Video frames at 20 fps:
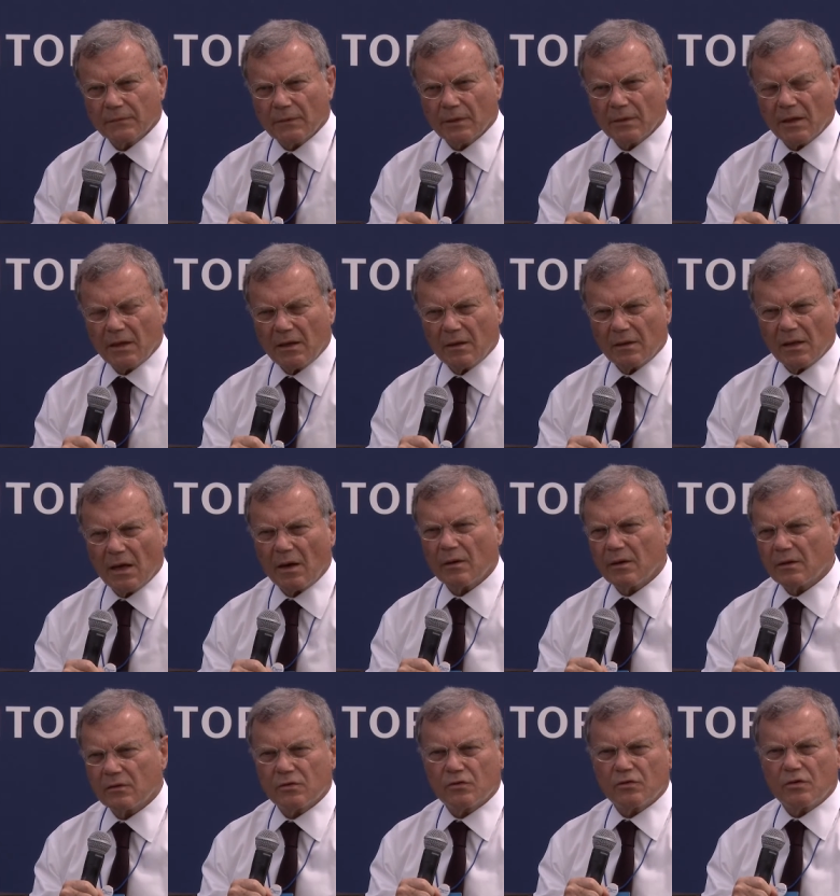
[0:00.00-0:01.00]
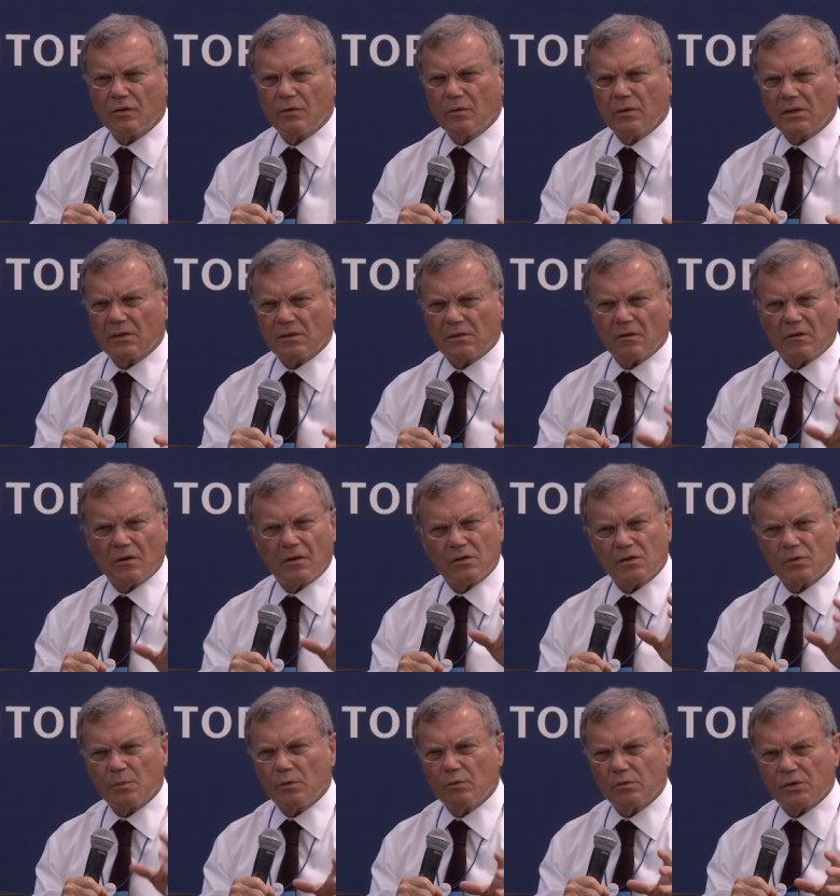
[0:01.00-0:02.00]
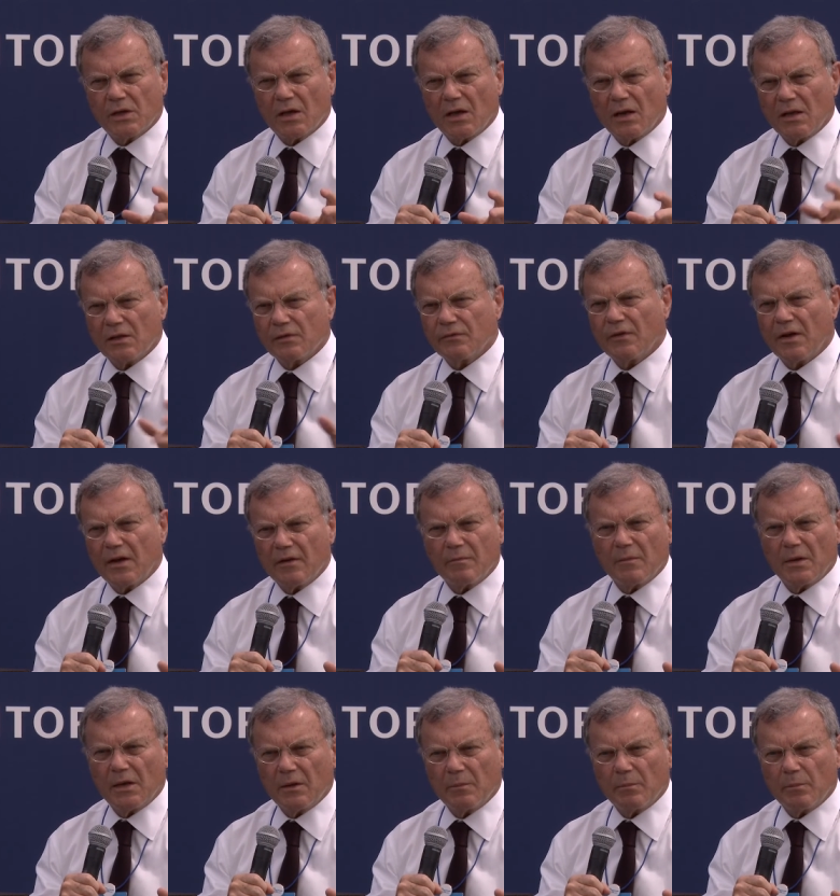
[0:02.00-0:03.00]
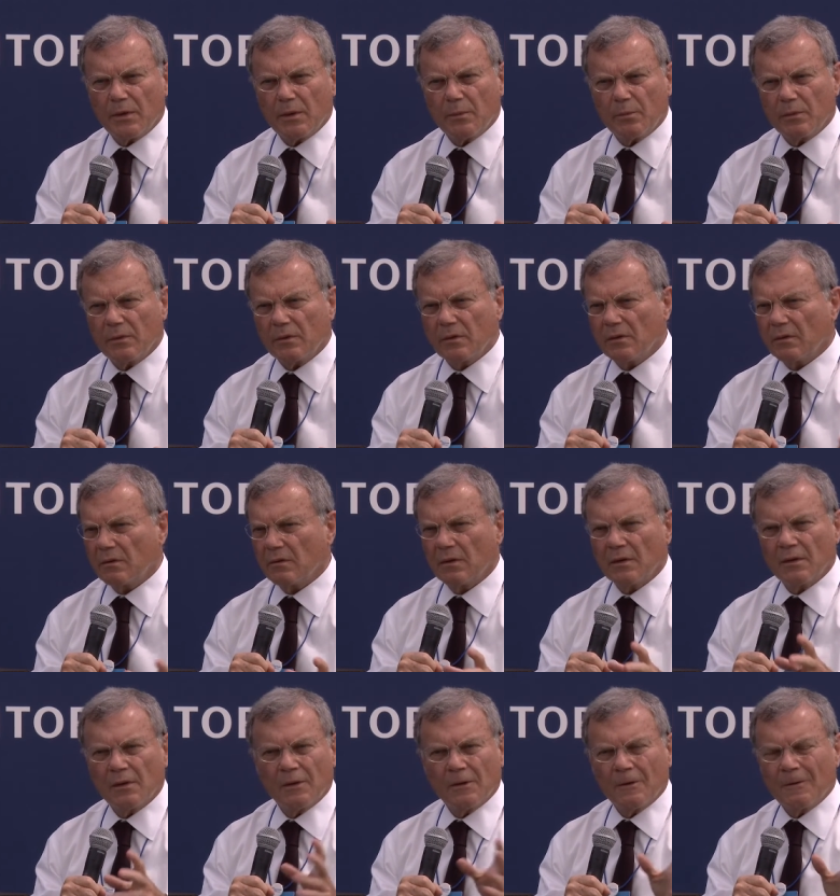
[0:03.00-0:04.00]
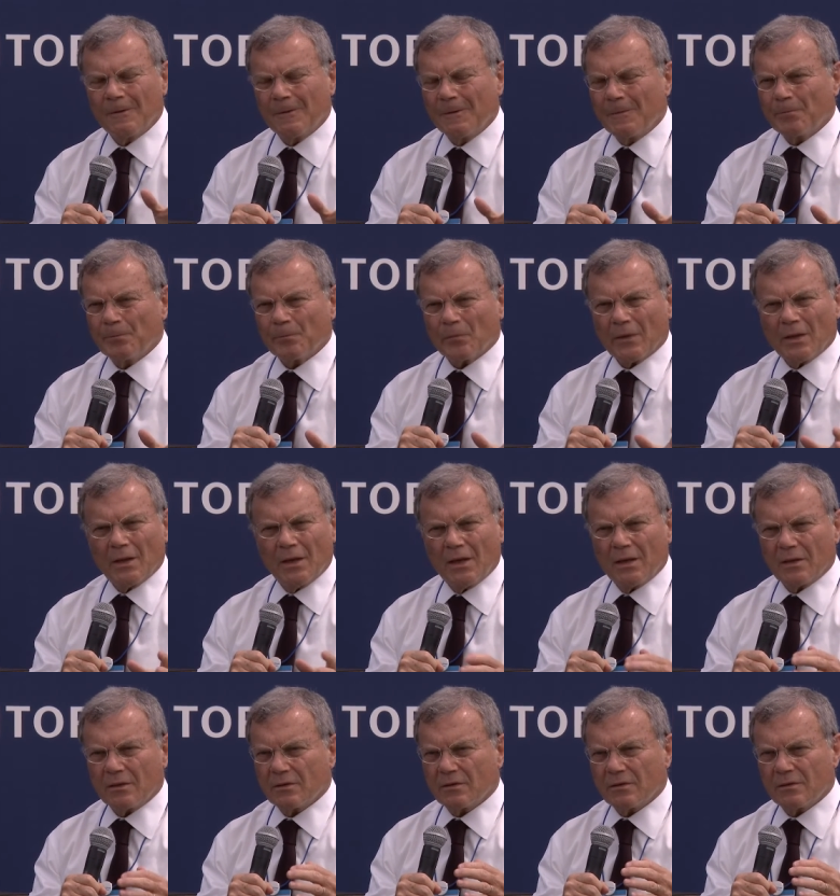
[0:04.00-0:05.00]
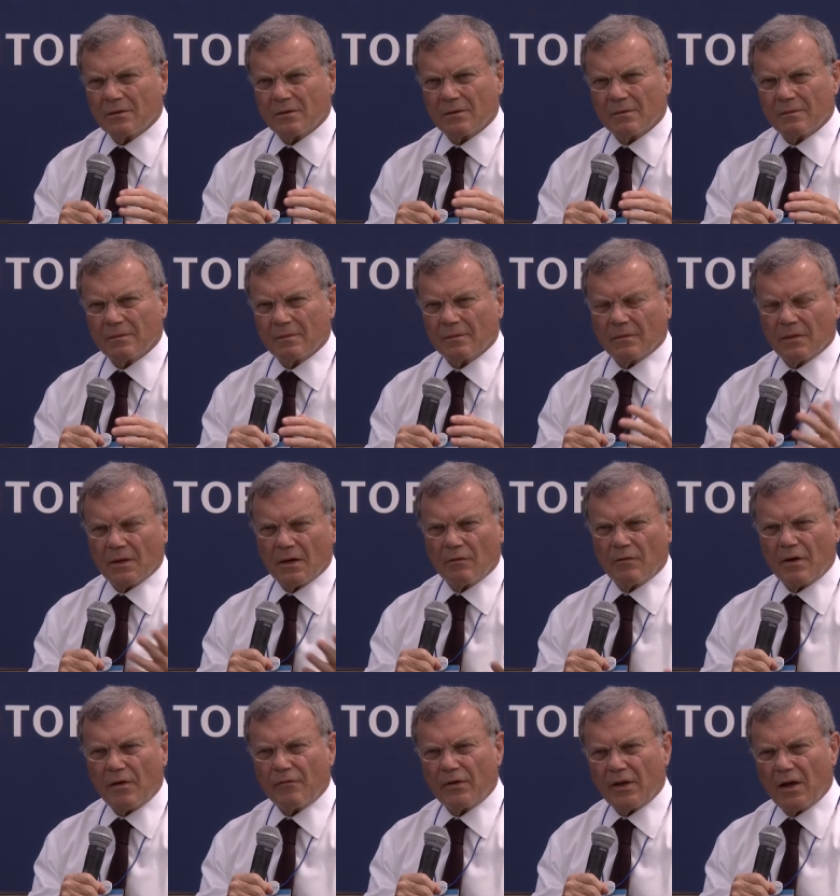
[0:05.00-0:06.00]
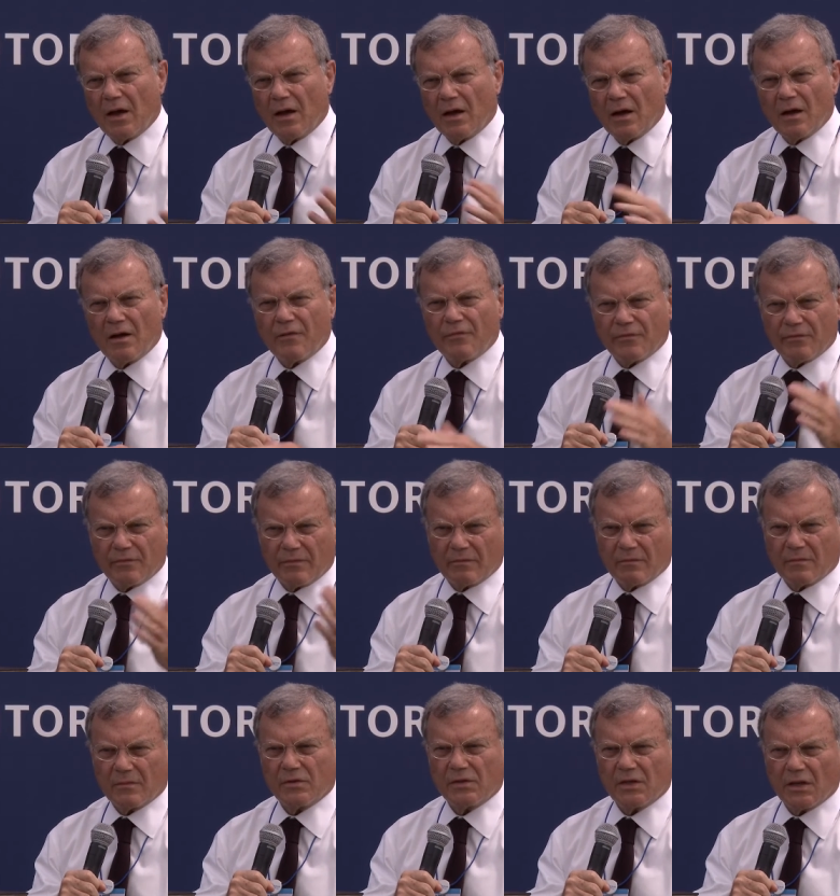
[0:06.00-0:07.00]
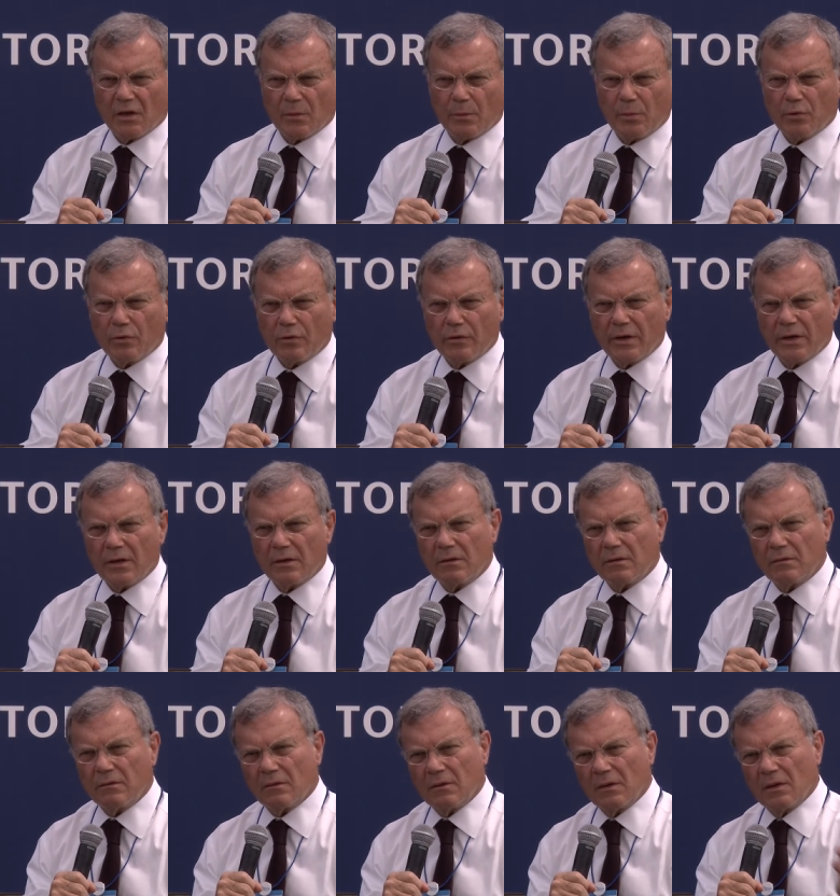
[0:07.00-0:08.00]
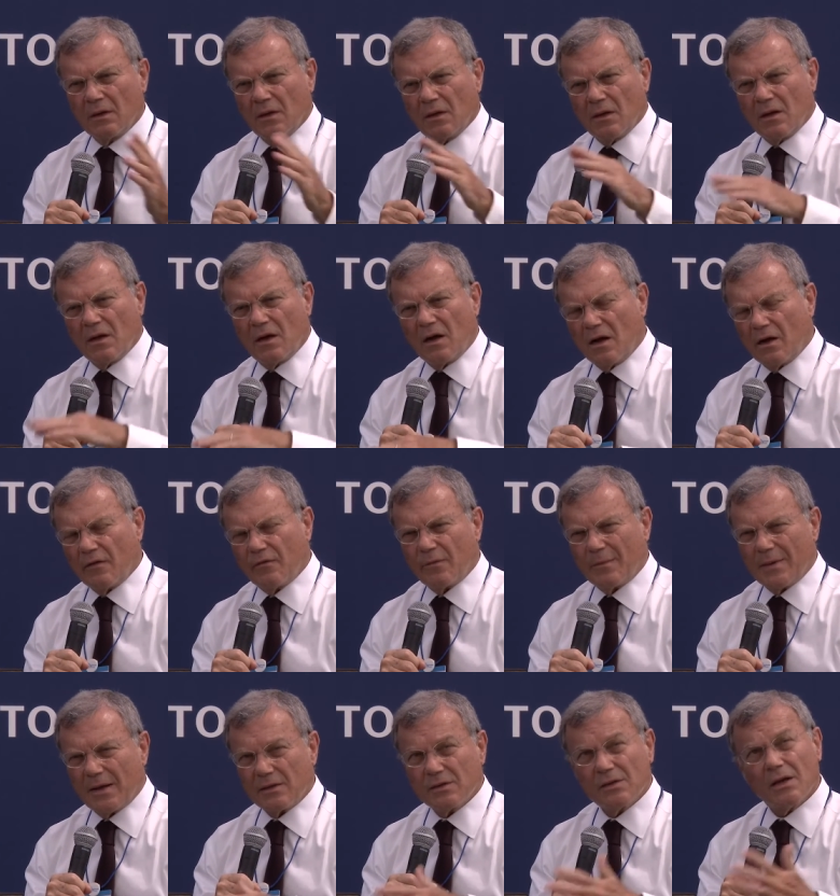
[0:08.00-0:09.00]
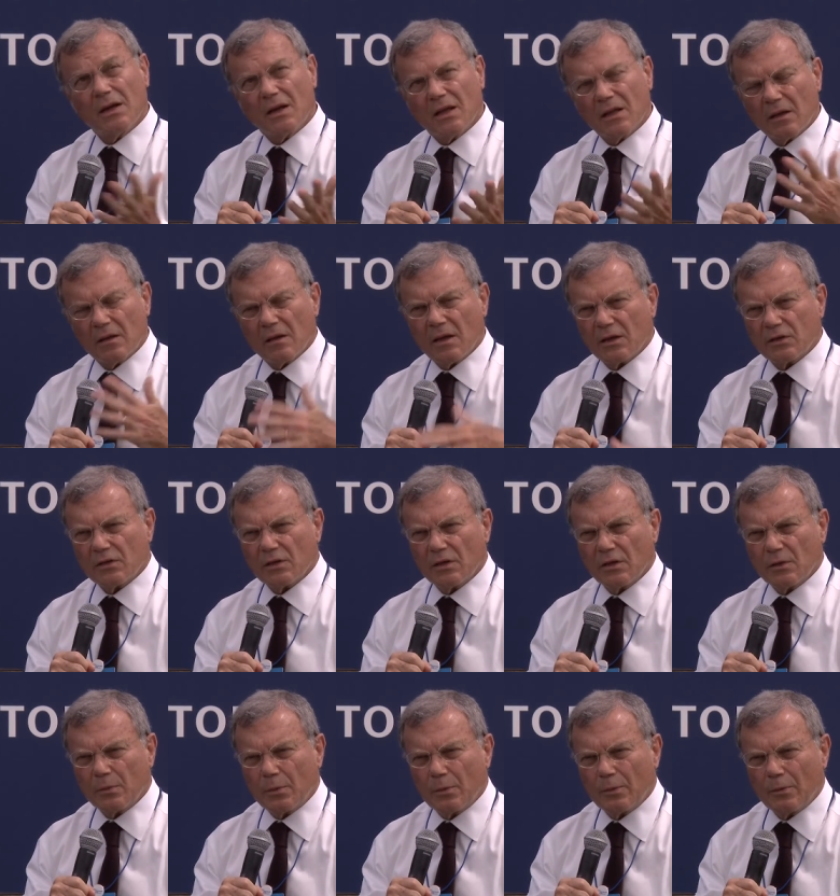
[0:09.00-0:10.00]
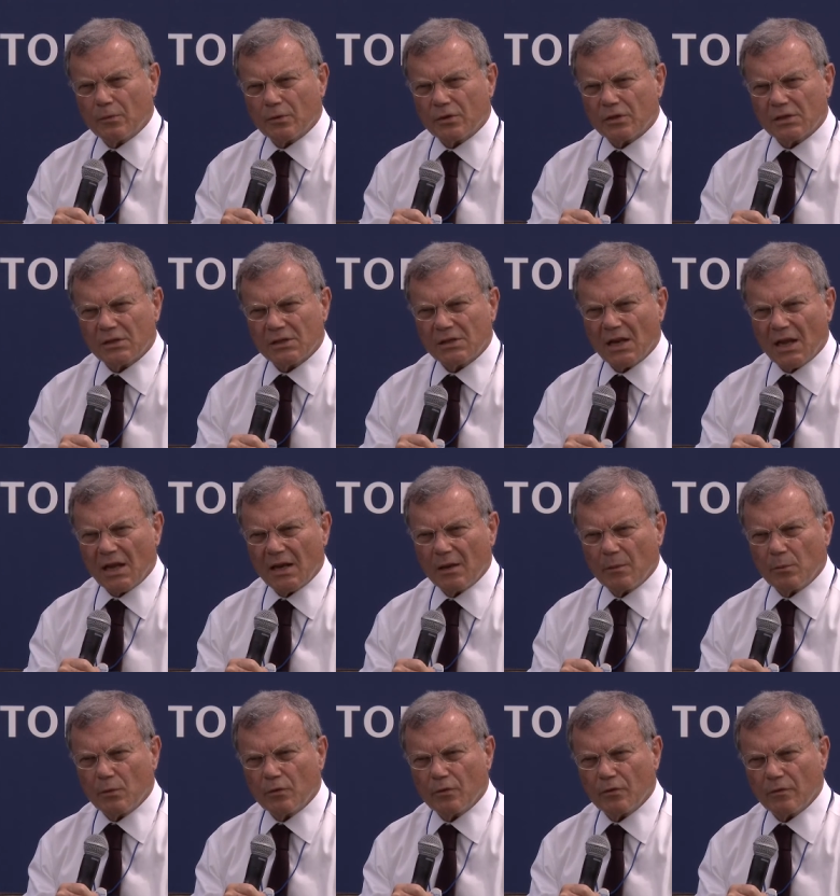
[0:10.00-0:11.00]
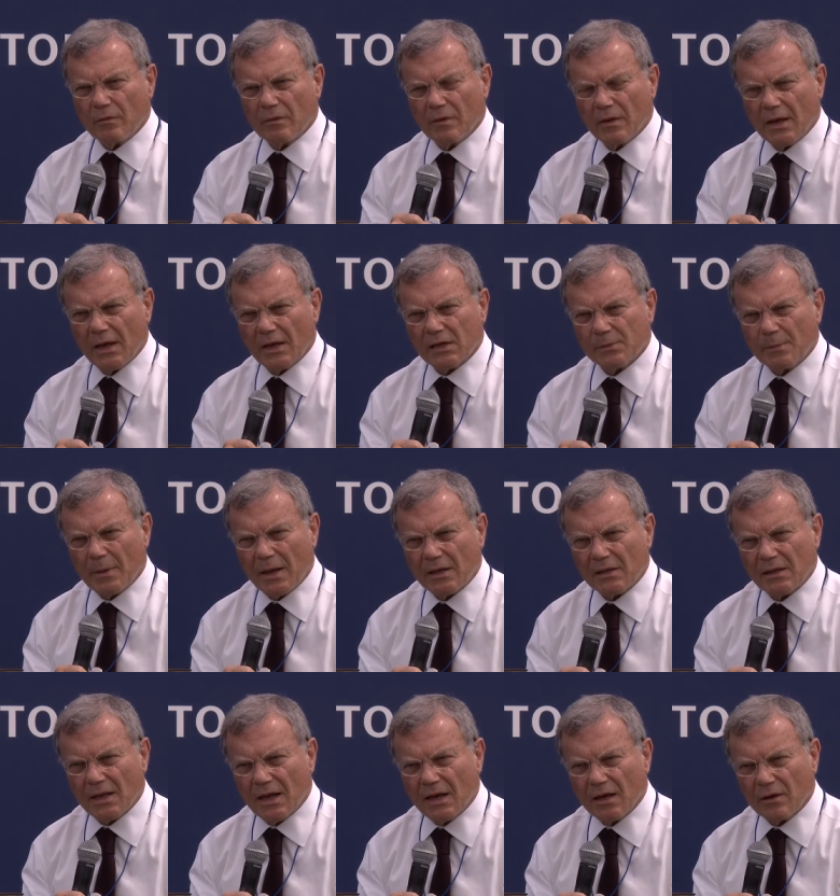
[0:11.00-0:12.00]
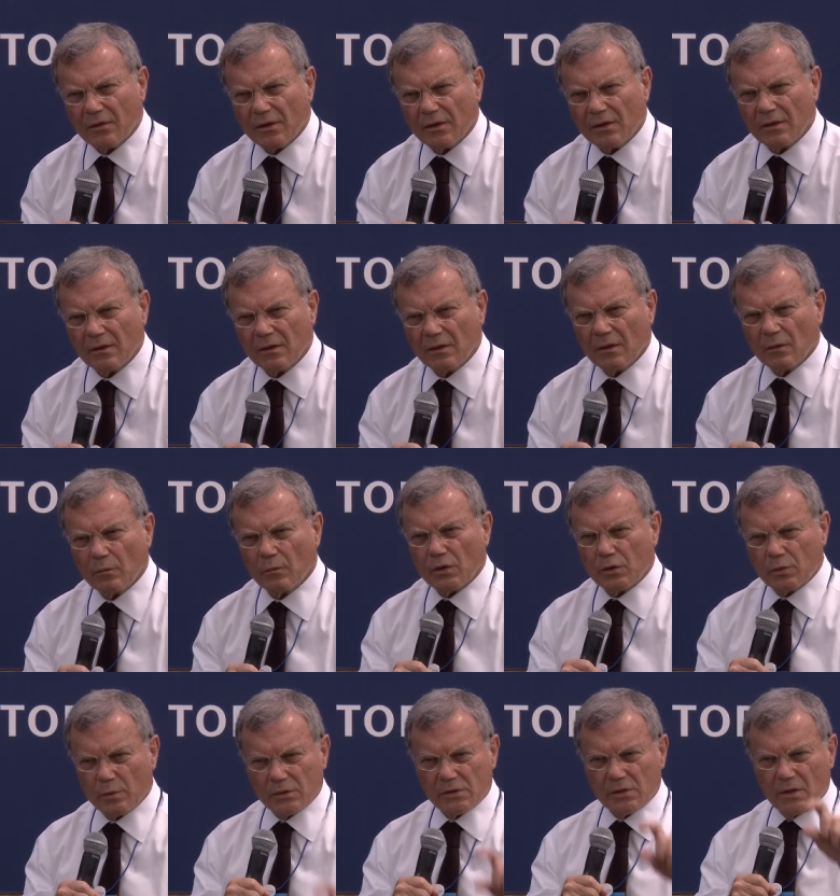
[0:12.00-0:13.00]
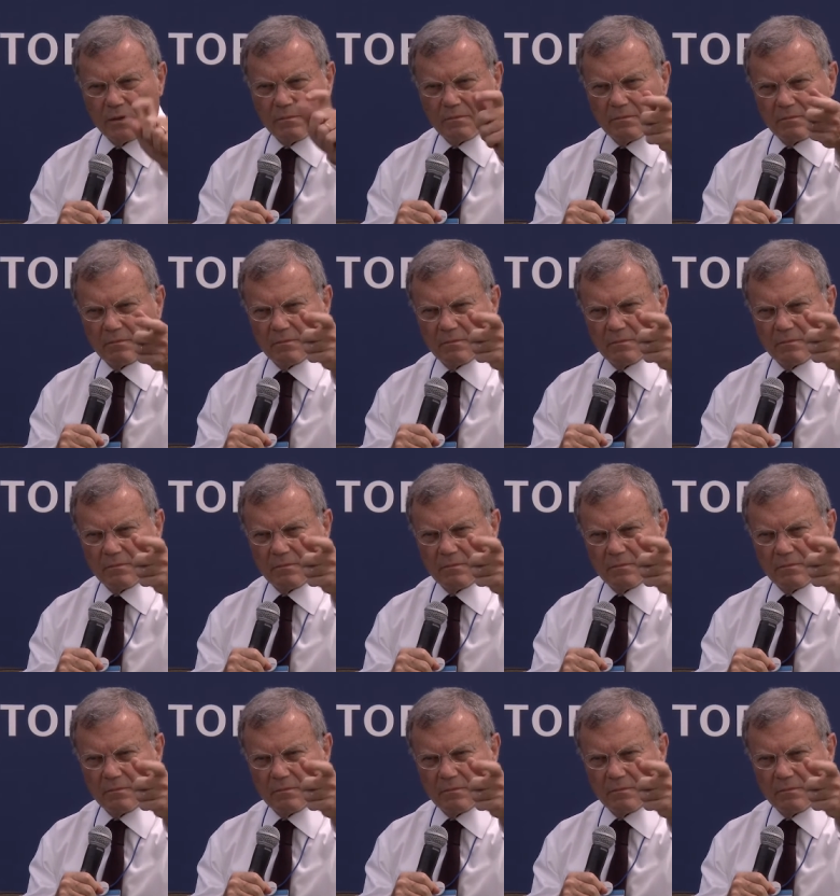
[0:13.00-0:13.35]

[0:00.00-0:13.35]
Okay, now it's true, it's on a small scale, it's 5 million people, it's, you know, roughly half Singaporean, half from outside. I think actually the proportion is slightly more expat now than, which was a